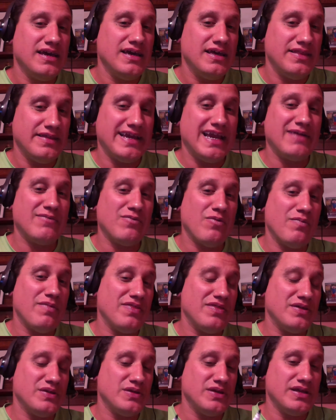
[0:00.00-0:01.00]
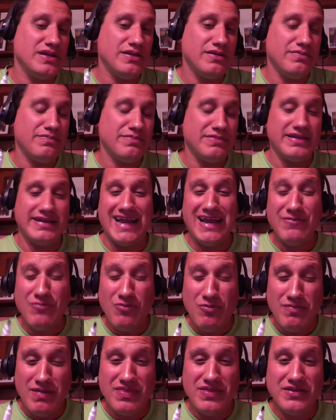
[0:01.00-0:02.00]
The Gabriel
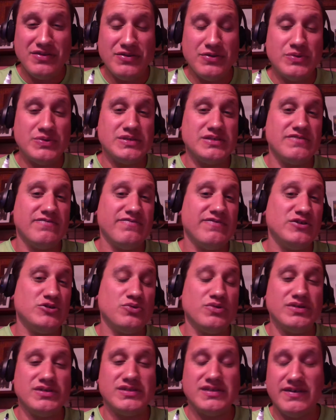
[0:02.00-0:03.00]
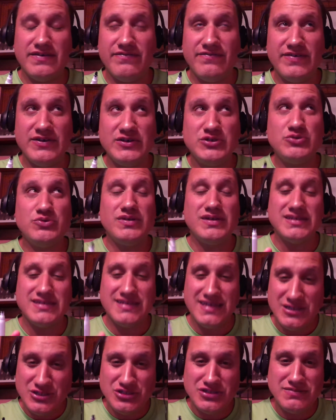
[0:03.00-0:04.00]
method uses
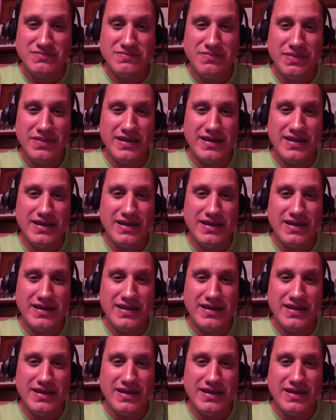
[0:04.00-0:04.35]
visualization,